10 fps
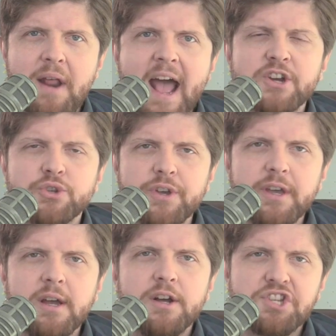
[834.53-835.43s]

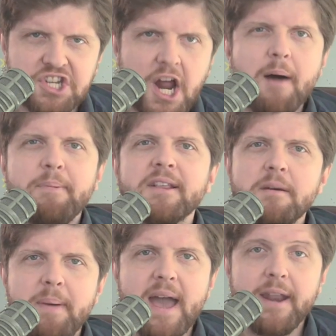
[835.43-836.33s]
actually stopping
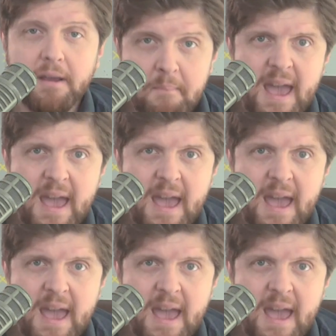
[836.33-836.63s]
the panic.